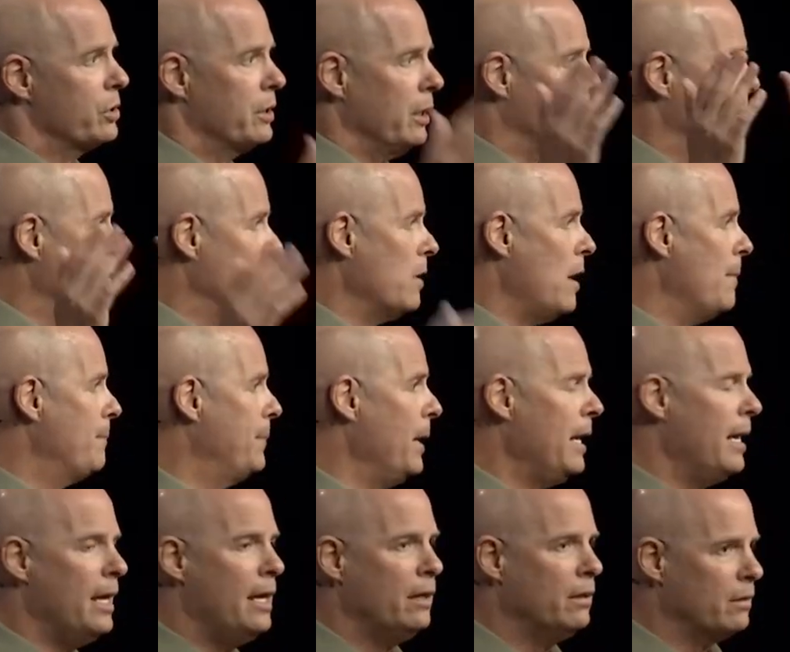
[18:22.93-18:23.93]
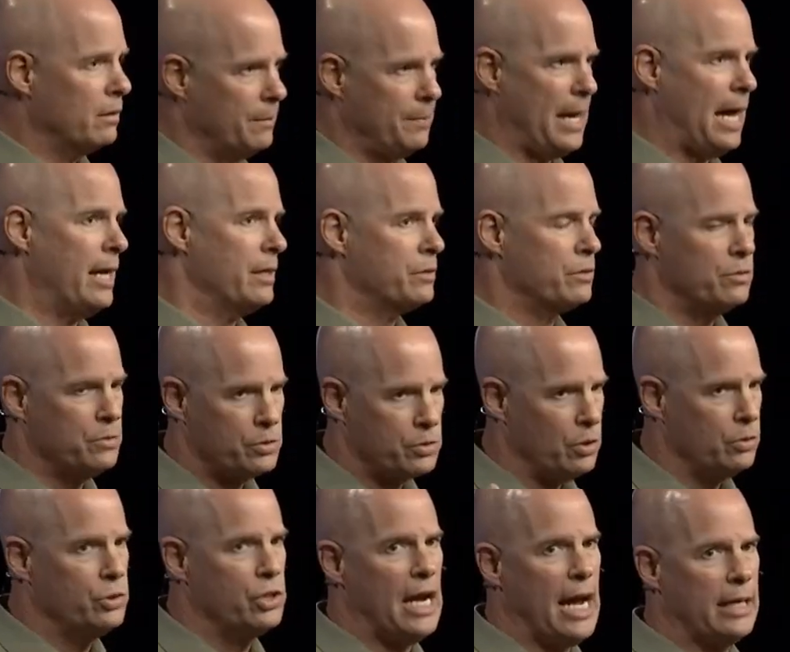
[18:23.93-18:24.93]
they grew up in or the pastor who was so
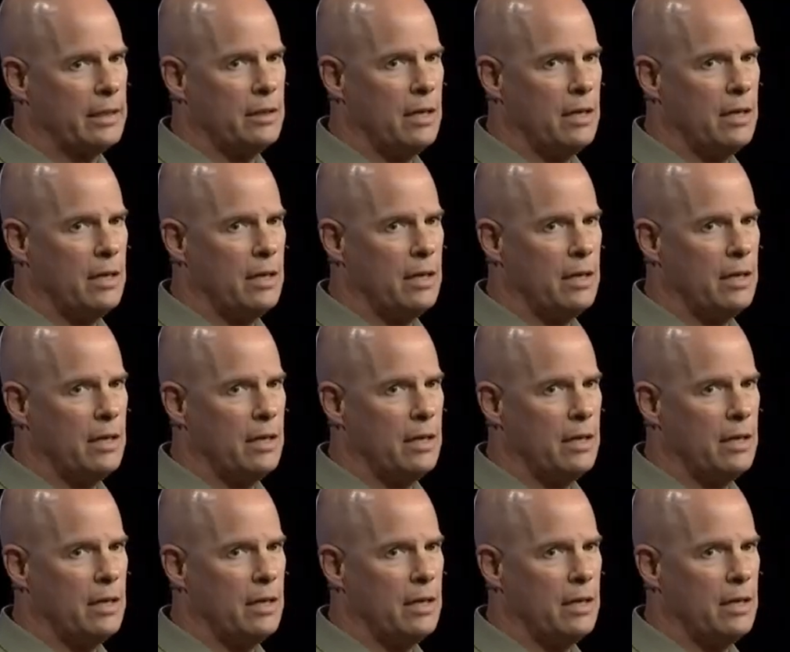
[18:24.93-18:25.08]
jacked